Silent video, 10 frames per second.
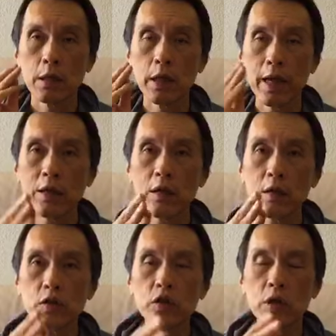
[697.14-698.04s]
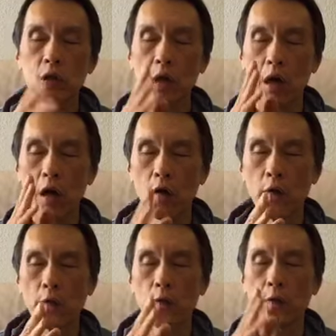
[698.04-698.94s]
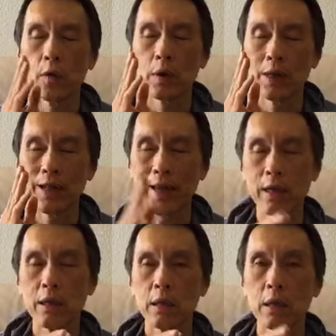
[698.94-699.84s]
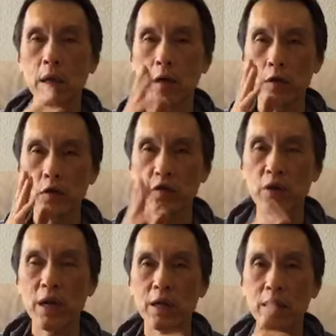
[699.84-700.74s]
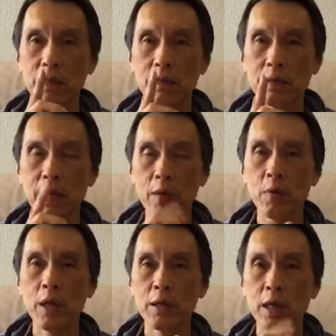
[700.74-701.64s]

The analogy of leg or strength is like what?